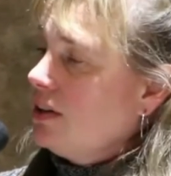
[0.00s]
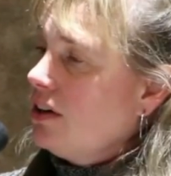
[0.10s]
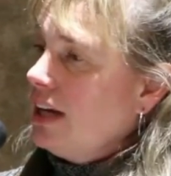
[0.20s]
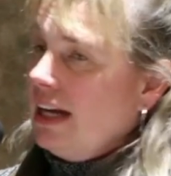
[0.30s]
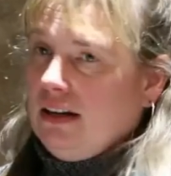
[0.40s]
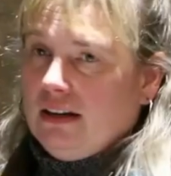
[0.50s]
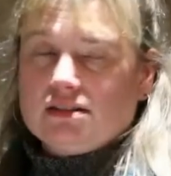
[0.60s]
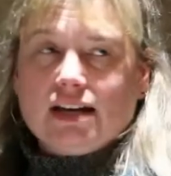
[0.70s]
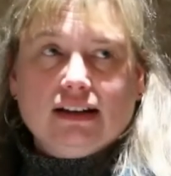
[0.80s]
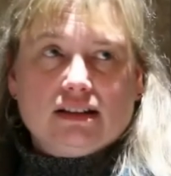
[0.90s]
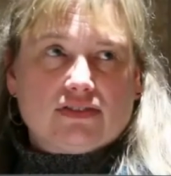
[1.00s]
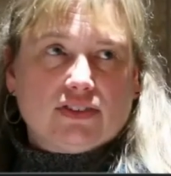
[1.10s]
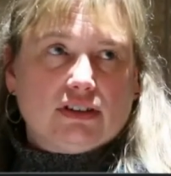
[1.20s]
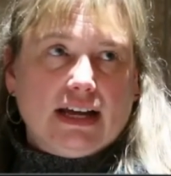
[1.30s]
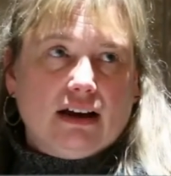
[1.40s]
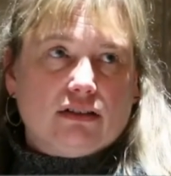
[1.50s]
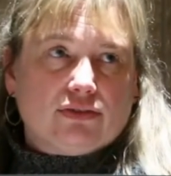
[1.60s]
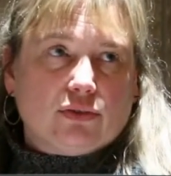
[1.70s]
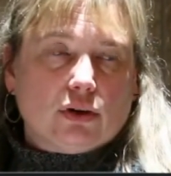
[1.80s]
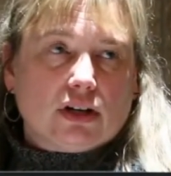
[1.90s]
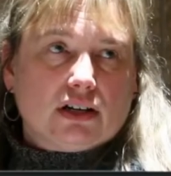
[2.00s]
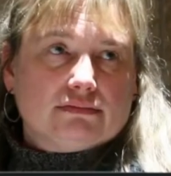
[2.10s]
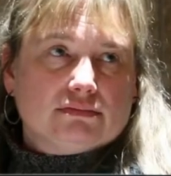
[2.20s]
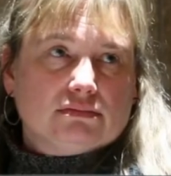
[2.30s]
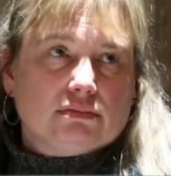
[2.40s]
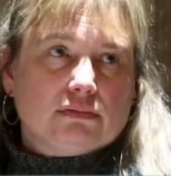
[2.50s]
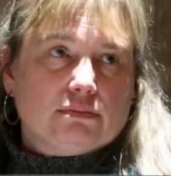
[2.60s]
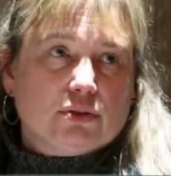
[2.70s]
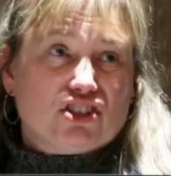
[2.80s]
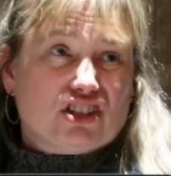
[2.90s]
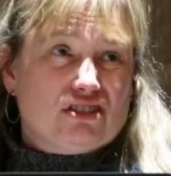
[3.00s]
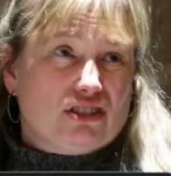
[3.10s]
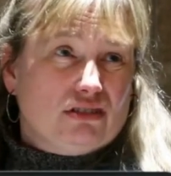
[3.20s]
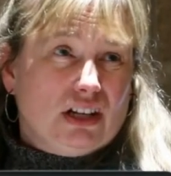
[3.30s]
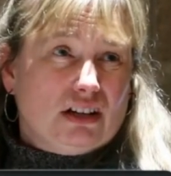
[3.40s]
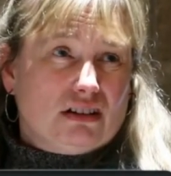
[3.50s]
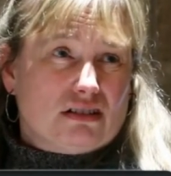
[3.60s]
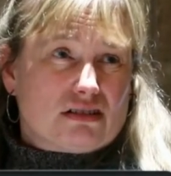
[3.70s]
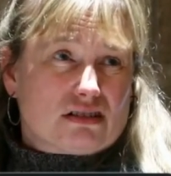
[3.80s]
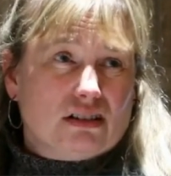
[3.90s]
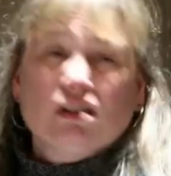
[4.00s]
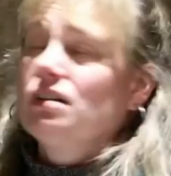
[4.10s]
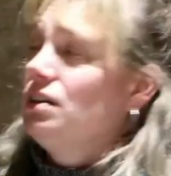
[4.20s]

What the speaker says: been located in Titusville now for pushing 2 years.